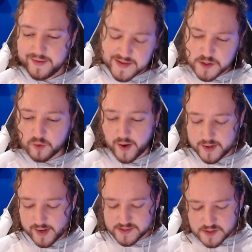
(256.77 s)
That's all
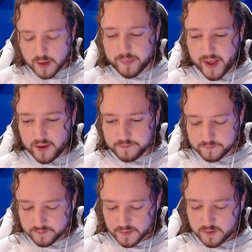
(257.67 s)
right, guys. It's not bad
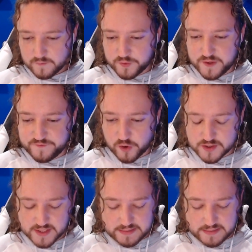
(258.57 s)
for the first